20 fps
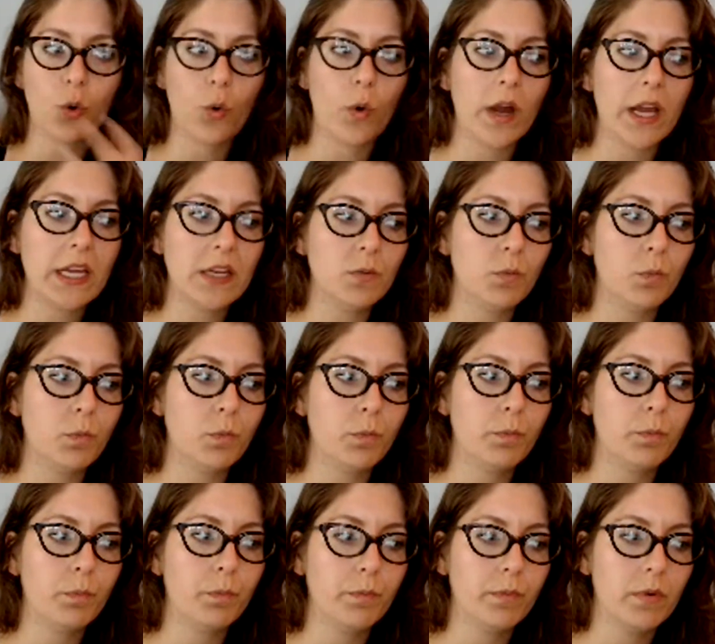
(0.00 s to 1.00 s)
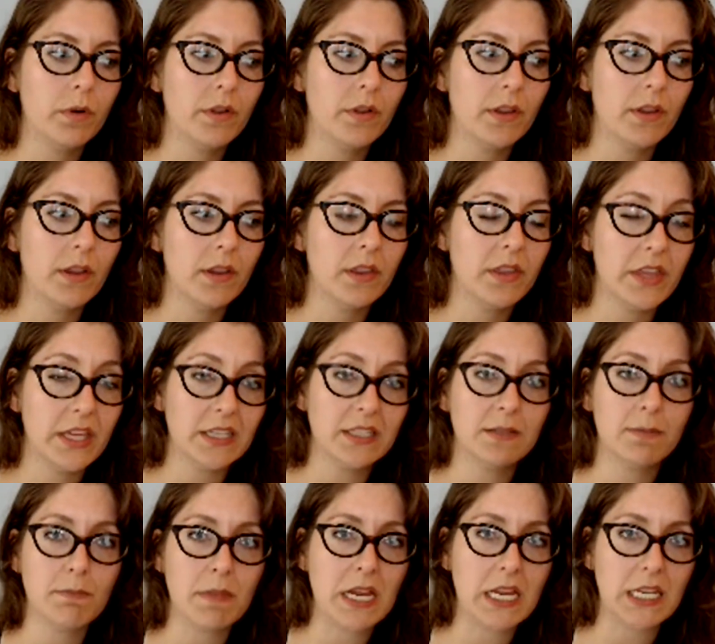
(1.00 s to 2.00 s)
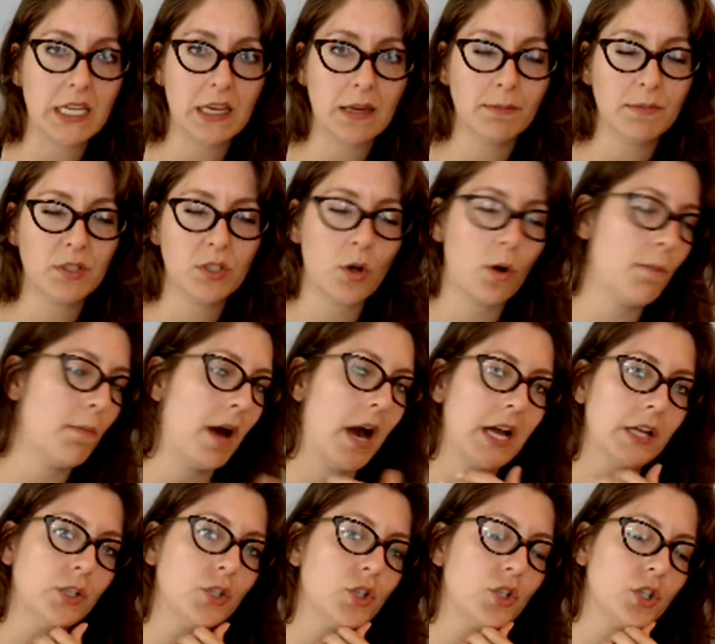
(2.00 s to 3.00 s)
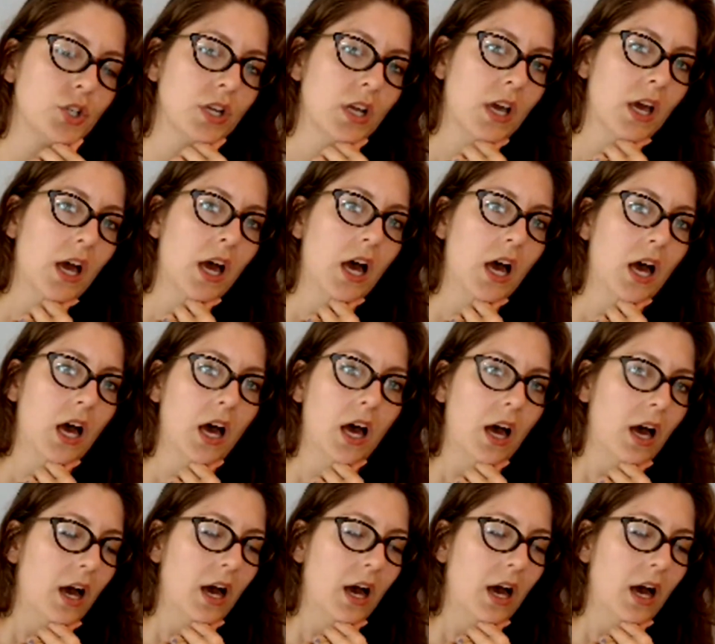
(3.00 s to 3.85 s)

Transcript: enjoyed this medium so much.